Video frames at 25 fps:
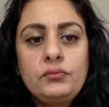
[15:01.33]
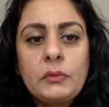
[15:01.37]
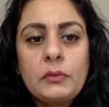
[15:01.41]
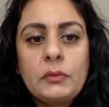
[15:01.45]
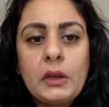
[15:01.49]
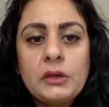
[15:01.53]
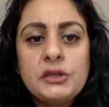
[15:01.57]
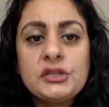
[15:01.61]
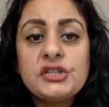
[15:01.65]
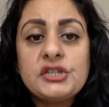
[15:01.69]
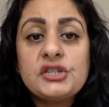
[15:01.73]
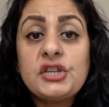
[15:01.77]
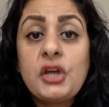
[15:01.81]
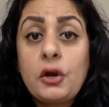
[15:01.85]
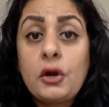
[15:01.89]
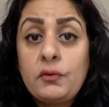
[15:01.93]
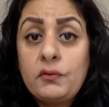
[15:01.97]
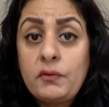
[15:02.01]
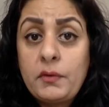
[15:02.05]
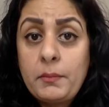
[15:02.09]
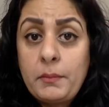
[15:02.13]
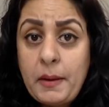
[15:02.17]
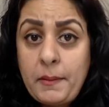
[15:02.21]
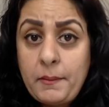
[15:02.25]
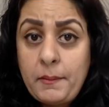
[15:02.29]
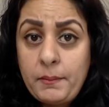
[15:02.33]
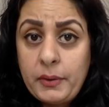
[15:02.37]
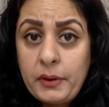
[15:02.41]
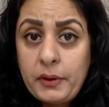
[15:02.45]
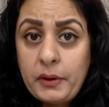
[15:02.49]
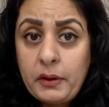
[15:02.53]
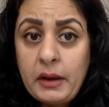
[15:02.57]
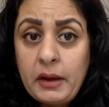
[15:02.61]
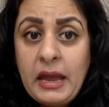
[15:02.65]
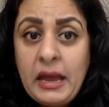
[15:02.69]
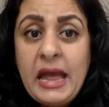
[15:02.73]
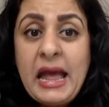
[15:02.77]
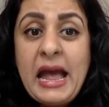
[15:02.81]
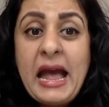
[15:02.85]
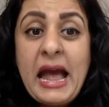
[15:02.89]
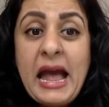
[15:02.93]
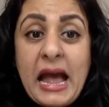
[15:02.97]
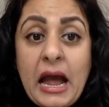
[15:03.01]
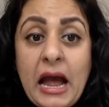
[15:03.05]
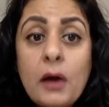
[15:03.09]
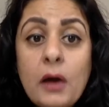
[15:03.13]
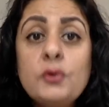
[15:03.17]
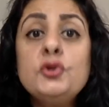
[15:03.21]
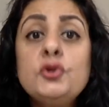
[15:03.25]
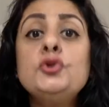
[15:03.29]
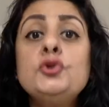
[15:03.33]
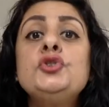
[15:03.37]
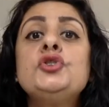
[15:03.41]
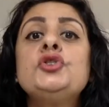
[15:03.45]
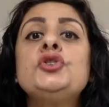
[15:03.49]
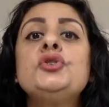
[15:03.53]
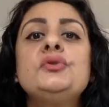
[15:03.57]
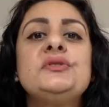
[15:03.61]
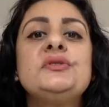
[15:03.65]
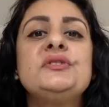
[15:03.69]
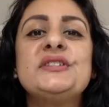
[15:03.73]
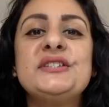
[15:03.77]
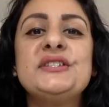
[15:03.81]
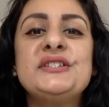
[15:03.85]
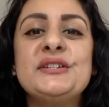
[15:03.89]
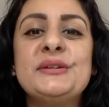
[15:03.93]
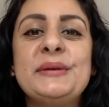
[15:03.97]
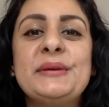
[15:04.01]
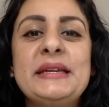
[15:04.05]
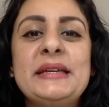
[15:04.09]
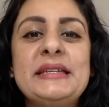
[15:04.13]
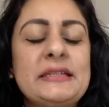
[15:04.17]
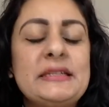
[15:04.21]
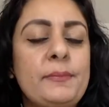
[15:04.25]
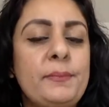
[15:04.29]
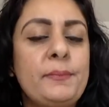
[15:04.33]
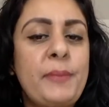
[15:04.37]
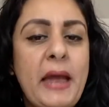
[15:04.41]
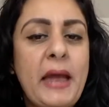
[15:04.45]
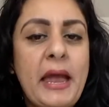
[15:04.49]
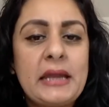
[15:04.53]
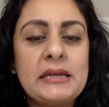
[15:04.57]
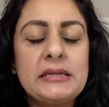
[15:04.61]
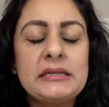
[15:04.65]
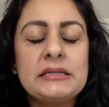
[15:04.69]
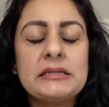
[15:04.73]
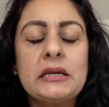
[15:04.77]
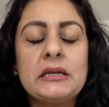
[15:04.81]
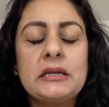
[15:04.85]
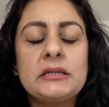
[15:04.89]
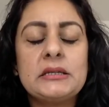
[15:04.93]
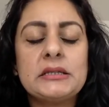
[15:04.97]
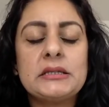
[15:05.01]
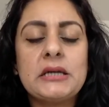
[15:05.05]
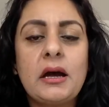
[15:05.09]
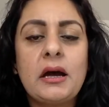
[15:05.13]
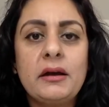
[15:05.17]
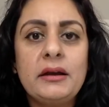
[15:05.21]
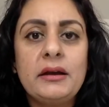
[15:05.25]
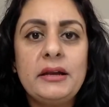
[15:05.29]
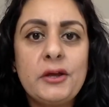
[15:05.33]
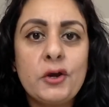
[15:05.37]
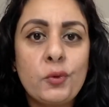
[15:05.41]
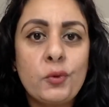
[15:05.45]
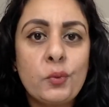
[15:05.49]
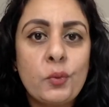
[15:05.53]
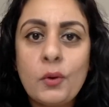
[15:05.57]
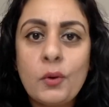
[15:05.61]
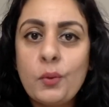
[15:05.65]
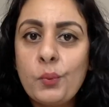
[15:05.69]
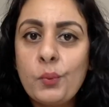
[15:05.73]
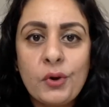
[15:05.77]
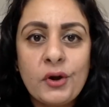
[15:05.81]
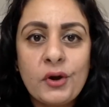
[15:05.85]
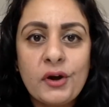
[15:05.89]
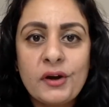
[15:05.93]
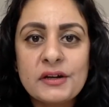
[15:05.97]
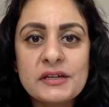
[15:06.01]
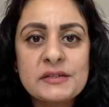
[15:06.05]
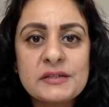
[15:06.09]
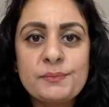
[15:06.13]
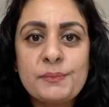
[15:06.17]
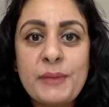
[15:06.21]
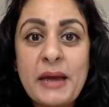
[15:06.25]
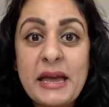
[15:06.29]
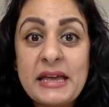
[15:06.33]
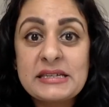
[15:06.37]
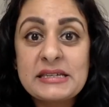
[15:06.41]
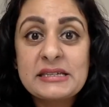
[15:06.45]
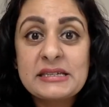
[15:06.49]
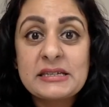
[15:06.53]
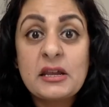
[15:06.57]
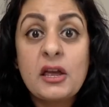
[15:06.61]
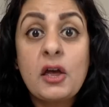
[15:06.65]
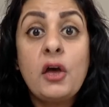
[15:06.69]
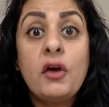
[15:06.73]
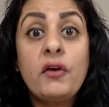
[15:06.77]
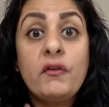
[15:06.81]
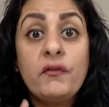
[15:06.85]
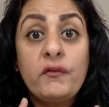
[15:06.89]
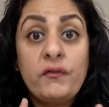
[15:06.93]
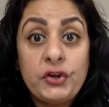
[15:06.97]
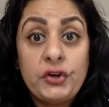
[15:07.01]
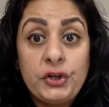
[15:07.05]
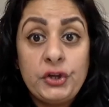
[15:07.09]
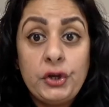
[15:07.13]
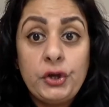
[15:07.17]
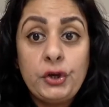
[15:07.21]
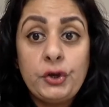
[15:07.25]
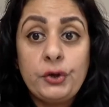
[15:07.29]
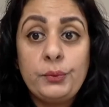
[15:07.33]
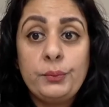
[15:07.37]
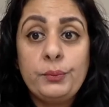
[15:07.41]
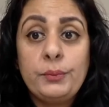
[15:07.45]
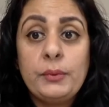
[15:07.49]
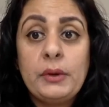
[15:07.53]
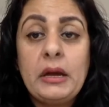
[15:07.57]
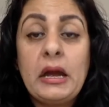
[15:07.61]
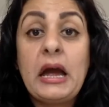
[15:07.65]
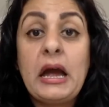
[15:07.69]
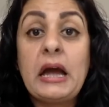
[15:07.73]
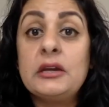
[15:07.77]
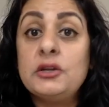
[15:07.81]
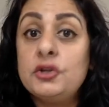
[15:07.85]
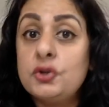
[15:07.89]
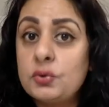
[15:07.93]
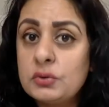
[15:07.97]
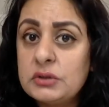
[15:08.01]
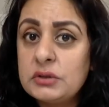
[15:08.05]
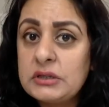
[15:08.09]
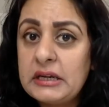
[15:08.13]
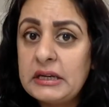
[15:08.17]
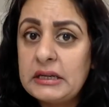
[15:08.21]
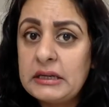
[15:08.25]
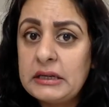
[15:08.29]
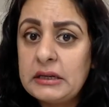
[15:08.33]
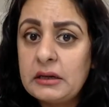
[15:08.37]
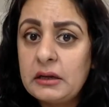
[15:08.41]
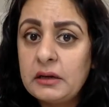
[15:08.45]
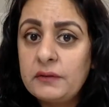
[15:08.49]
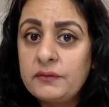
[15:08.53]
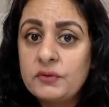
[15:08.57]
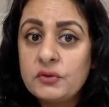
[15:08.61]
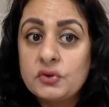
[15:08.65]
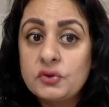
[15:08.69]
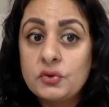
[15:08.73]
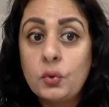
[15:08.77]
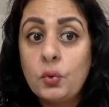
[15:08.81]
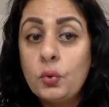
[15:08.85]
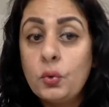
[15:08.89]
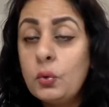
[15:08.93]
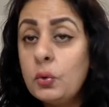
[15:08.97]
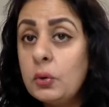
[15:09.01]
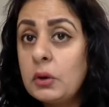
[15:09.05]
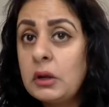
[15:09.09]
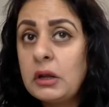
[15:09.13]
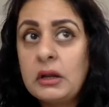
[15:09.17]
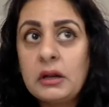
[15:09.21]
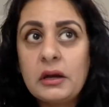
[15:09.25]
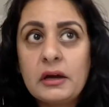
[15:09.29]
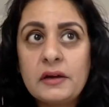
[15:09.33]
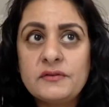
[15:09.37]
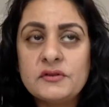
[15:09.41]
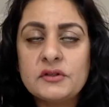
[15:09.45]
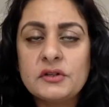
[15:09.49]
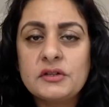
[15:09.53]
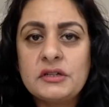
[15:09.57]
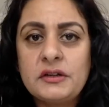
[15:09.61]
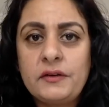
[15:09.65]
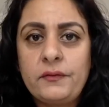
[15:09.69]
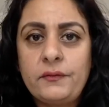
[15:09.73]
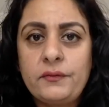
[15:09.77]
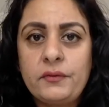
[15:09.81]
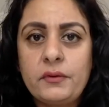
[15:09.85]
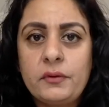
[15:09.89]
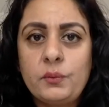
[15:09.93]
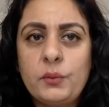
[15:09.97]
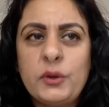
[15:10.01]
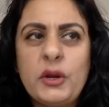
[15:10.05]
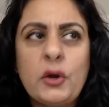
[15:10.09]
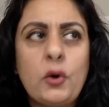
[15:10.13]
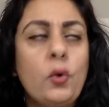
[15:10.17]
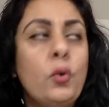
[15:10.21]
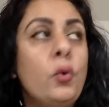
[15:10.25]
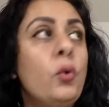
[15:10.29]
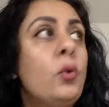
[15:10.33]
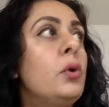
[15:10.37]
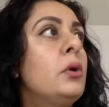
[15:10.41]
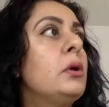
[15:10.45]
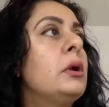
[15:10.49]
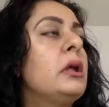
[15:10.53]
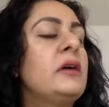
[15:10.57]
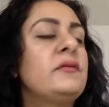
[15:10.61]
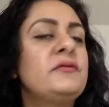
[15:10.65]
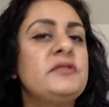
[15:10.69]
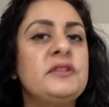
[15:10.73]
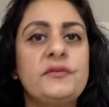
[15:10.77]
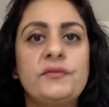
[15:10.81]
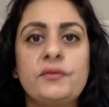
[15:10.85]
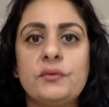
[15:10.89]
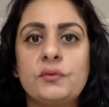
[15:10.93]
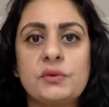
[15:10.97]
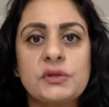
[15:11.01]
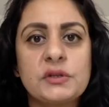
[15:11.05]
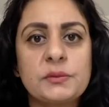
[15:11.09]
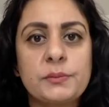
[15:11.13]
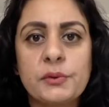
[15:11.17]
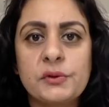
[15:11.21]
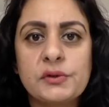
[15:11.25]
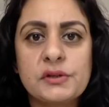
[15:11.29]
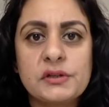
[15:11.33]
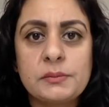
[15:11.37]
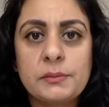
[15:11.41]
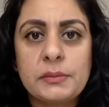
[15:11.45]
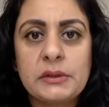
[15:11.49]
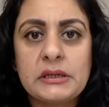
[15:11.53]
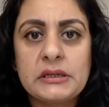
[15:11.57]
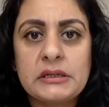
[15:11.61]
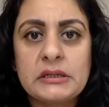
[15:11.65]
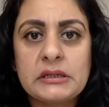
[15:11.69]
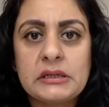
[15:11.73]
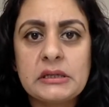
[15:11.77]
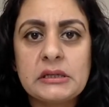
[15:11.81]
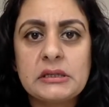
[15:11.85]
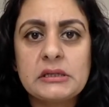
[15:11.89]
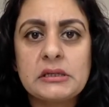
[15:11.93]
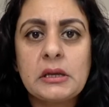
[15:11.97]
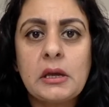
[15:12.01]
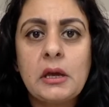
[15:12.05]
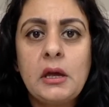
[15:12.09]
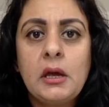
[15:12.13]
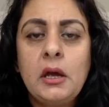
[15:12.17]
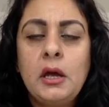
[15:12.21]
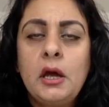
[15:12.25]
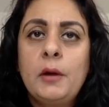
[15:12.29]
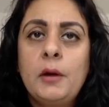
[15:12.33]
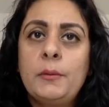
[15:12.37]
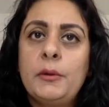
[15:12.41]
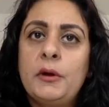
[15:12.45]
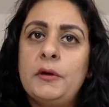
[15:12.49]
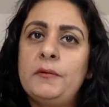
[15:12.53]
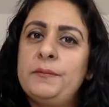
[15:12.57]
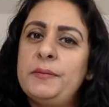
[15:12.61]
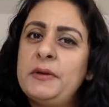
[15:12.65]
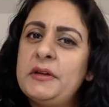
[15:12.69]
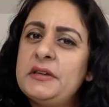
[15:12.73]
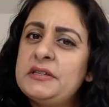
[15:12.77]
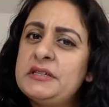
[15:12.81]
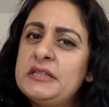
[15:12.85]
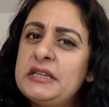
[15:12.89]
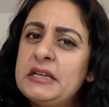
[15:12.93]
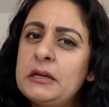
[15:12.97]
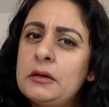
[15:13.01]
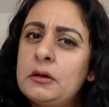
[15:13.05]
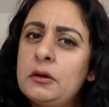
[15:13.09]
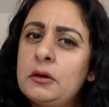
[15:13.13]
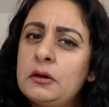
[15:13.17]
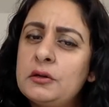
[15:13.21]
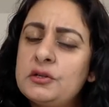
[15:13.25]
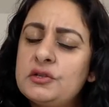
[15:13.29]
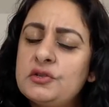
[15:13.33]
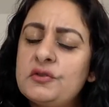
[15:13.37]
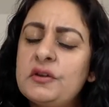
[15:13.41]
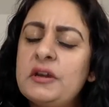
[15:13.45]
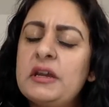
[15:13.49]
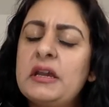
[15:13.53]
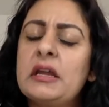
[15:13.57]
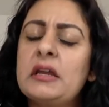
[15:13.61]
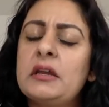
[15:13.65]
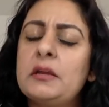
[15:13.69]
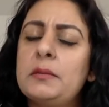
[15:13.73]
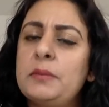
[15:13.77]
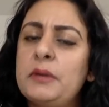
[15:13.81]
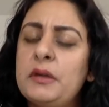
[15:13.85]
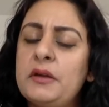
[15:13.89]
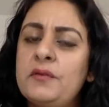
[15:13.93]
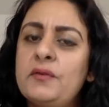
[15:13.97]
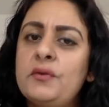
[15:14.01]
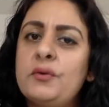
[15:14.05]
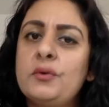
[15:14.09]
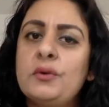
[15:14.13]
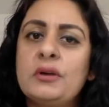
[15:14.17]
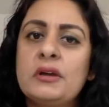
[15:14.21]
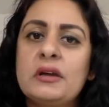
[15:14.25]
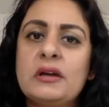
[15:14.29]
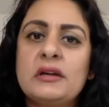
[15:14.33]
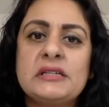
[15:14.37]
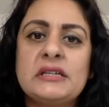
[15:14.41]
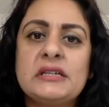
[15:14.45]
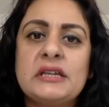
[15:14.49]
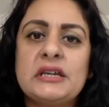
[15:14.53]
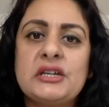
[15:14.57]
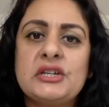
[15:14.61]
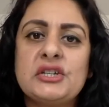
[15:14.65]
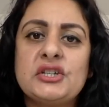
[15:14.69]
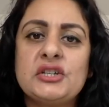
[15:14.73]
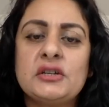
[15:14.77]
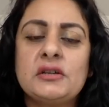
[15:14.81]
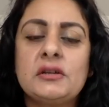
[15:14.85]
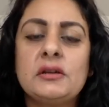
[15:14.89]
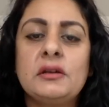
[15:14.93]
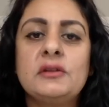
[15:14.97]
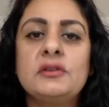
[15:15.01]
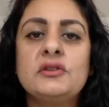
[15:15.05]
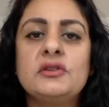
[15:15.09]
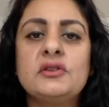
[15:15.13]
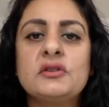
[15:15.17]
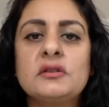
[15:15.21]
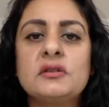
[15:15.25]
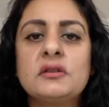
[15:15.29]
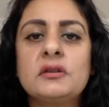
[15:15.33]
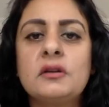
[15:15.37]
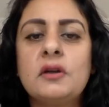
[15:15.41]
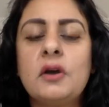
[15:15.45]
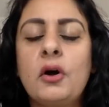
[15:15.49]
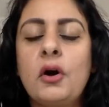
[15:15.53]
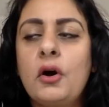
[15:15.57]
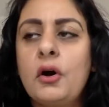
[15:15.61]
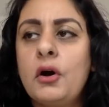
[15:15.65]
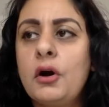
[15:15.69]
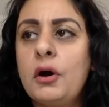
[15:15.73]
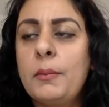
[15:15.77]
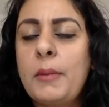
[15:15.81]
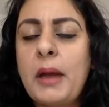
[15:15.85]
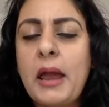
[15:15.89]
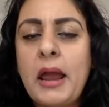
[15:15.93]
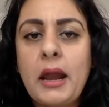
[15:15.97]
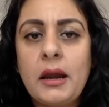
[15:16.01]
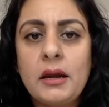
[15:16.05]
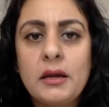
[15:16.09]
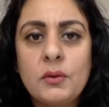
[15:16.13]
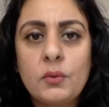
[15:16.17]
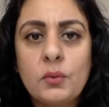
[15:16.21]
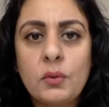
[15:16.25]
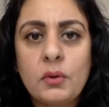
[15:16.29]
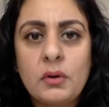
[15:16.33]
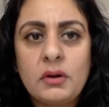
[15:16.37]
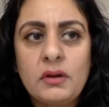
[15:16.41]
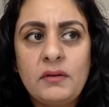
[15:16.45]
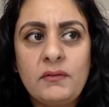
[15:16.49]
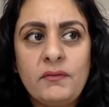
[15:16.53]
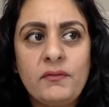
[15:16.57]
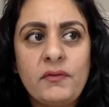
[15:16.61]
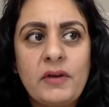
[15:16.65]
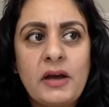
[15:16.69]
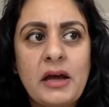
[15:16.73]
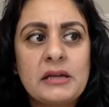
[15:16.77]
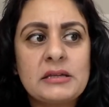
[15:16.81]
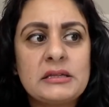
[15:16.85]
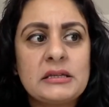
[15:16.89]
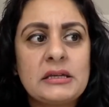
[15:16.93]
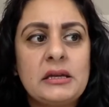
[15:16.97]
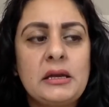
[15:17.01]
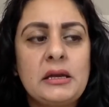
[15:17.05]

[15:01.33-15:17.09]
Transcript: So remember, How you choose to do it depends entirely on what works best for you and your daily life, because all our lives are different. We all have different responsibilities, but a bit of decluttering and a bit of organisation doesn't harm anyone. In fact,